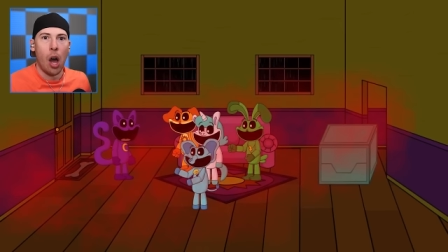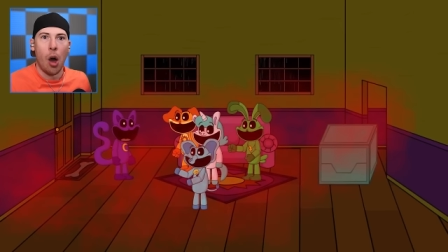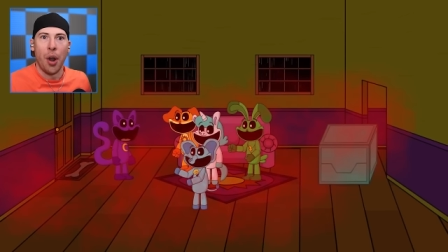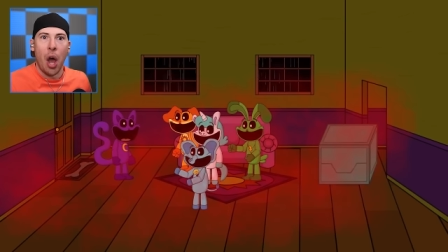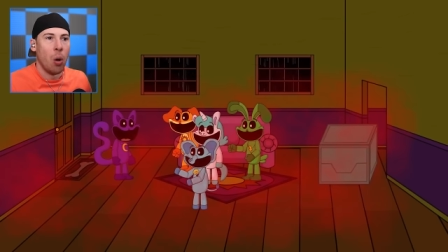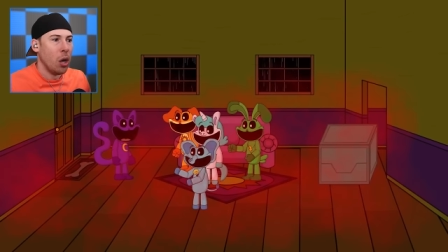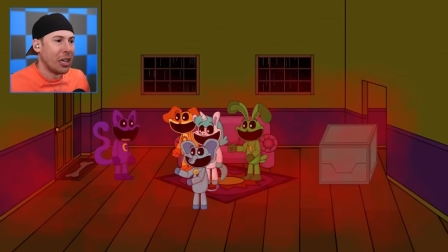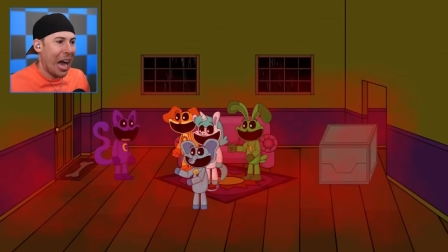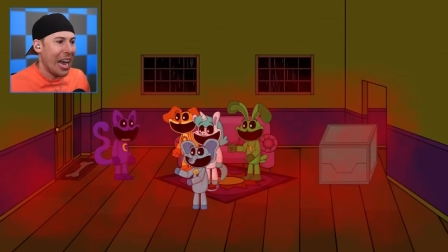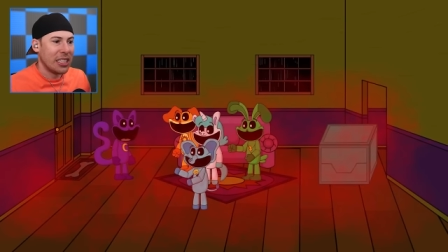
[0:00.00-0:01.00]
Oh no.
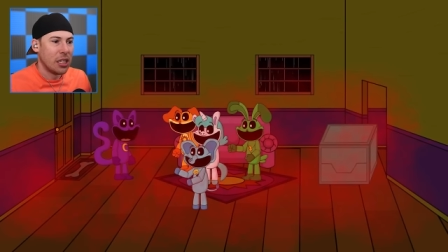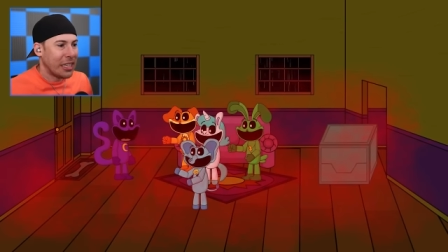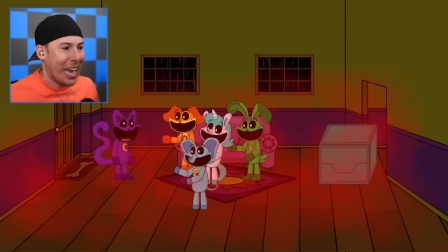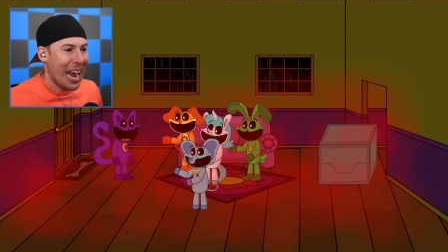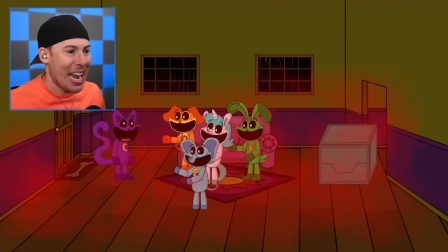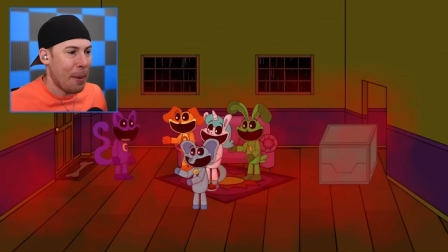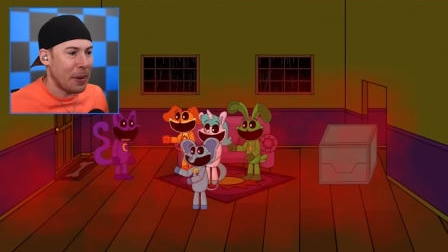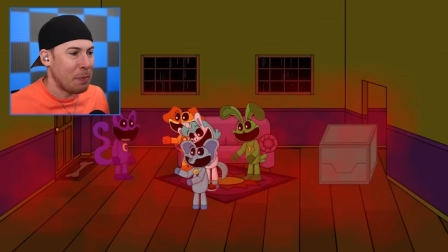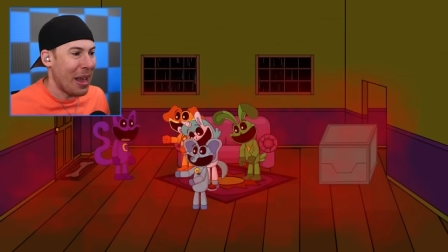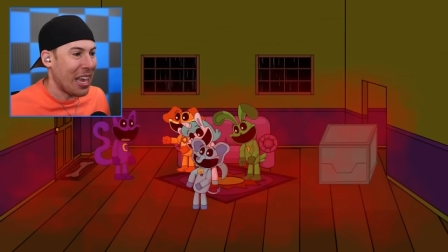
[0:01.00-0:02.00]
Guys, Catnap
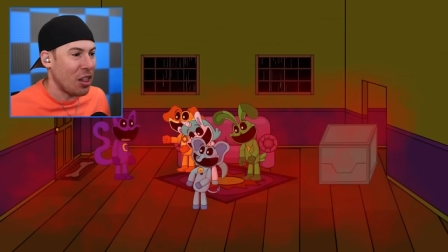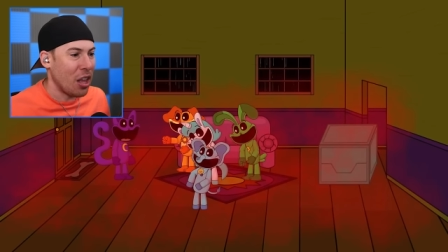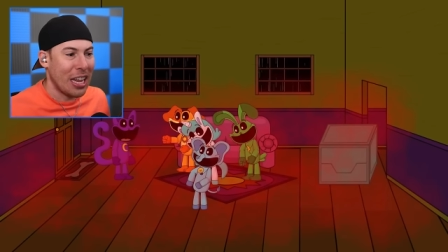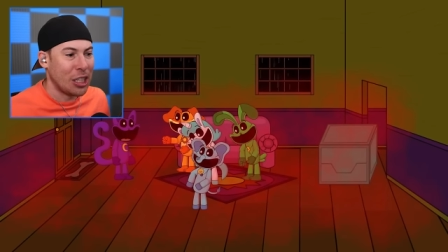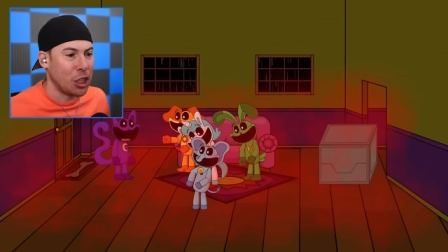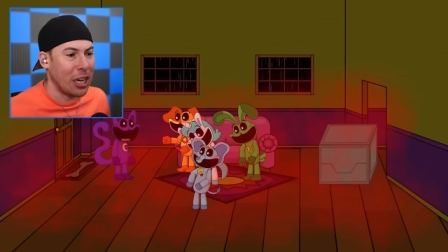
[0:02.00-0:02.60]
is making is,